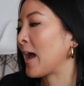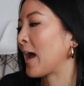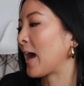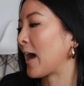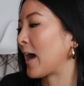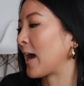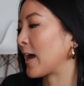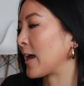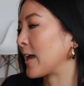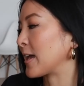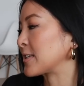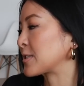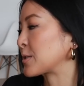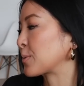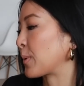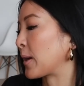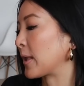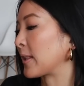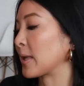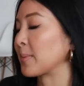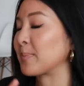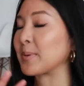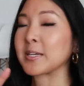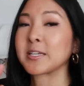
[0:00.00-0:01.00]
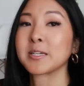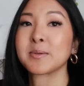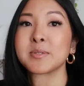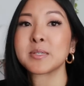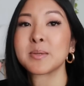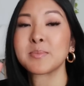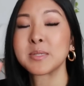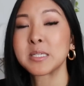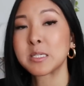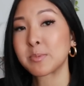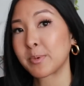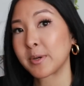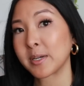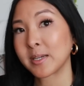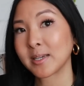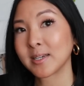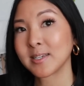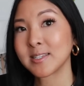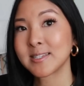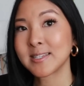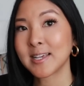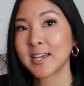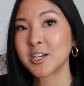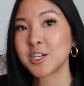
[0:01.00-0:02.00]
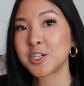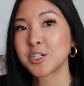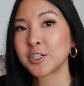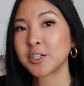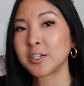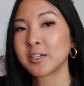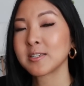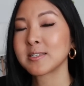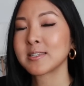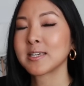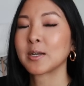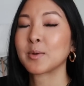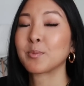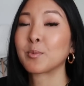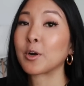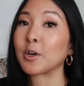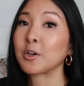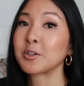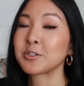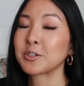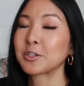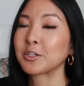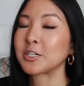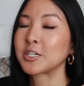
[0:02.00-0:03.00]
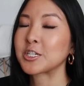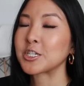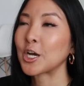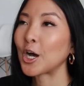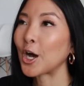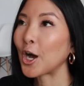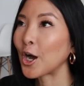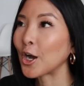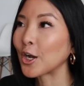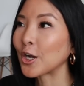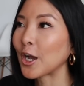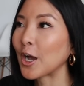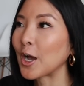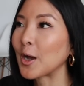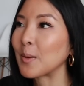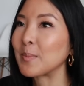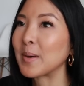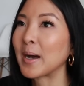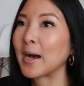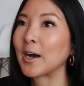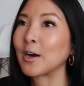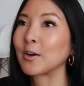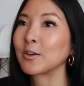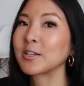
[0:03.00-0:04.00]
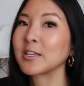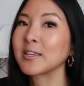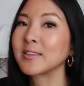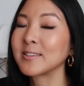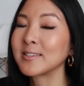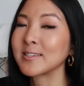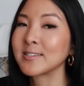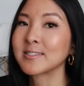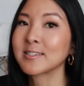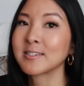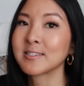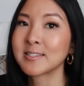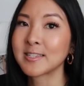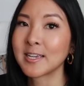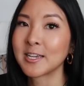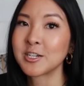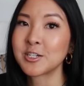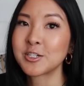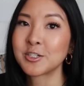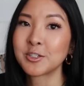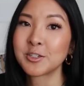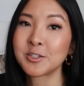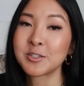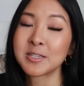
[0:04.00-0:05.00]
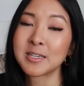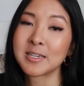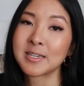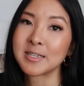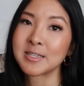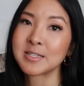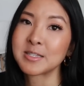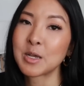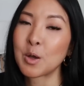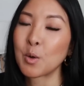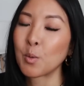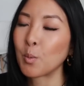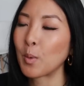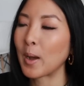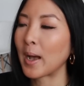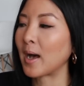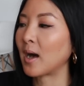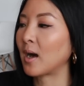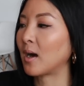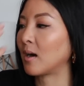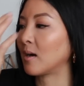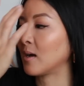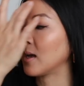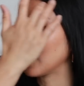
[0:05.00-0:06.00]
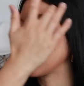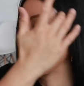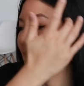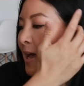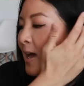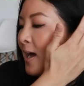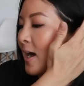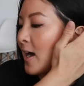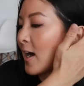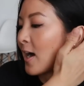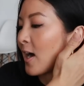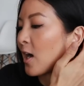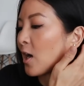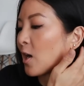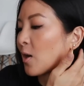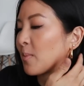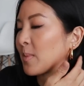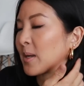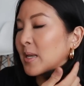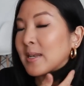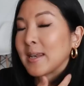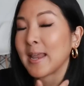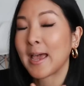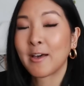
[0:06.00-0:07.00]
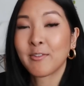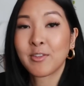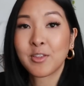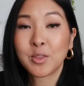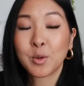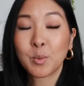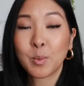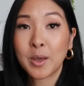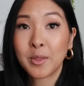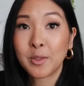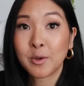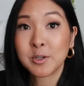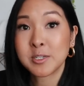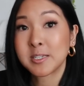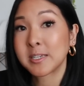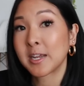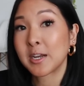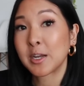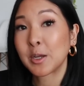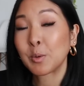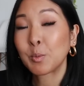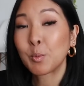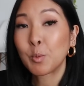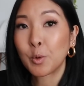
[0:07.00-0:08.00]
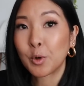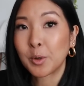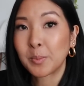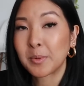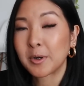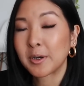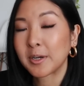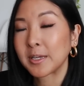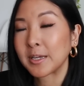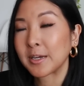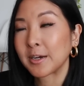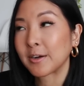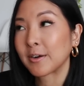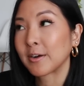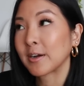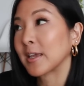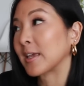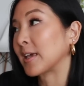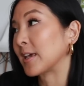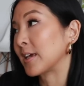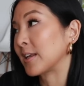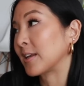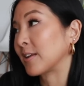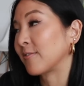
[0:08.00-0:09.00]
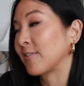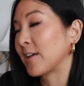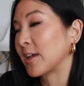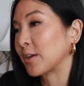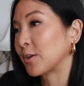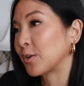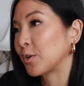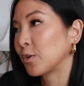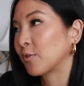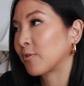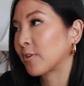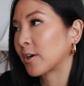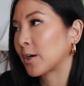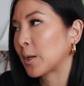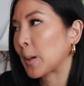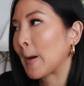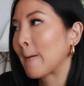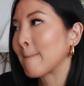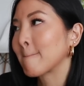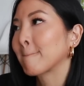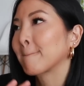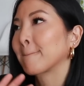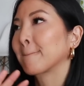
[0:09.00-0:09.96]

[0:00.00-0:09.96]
As well, I picked up some spring essentials, and we're also gonna talk about these essentials as well. Now that the weather is getting warmer here in Vancouver,